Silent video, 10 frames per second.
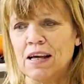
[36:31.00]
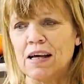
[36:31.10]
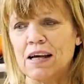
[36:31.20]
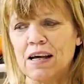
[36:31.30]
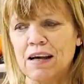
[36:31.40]

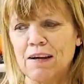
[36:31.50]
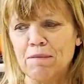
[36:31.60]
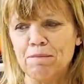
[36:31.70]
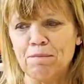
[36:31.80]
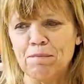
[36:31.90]

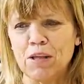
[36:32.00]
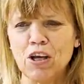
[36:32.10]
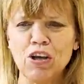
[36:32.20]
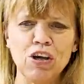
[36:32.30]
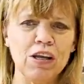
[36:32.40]

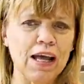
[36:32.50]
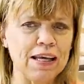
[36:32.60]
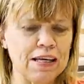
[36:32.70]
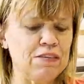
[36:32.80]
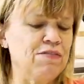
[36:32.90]
good, I
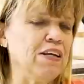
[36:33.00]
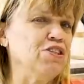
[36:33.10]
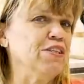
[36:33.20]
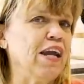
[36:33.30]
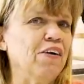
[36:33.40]
guess,
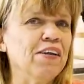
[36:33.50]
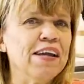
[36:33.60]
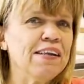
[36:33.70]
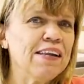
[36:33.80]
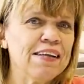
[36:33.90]

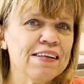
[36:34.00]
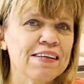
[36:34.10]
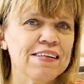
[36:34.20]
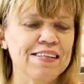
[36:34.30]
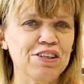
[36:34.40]
vegetarian
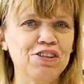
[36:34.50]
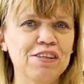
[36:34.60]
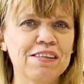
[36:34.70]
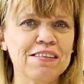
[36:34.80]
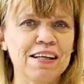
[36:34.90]

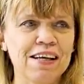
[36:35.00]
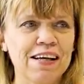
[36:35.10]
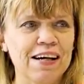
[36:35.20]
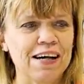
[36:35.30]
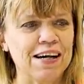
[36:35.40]
dishes
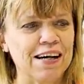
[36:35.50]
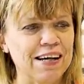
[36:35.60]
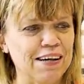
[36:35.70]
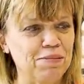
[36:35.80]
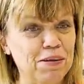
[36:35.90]

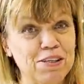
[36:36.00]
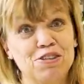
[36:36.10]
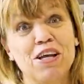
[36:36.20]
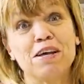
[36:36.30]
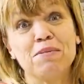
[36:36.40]
because
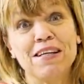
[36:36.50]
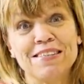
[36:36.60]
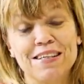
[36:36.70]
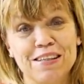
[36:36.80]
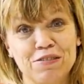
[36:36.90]
Jacob and
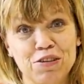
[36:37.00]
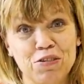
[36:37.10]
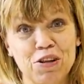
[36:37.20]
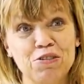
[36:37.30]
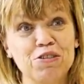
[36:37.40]
Izzy live so
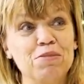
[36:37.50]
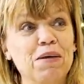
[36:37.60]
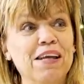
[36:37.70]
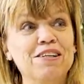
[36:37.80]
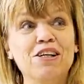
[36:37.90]
close to
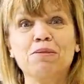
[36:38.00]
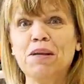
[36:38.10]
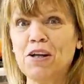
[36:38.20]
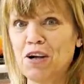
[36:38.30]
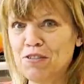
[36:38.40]
me. Jeremy
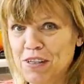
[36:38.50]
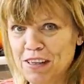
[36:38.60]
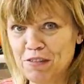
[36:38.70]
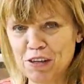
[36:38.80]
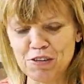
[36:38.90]
and Audrey
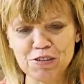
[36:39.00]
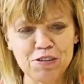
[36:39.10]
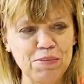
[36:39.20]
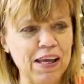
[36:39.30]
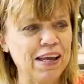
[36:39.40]
live close
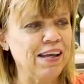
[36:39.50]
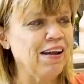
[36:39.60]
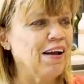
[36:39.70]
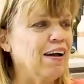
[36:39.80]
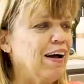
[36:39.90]
to me.
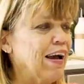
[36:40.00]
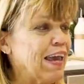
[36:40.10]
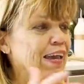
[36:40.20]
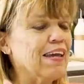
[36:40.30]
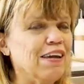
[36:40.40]
I
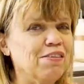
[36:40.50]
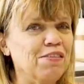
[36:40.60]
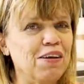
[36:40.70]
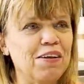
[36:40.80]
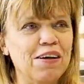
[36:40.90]
can't give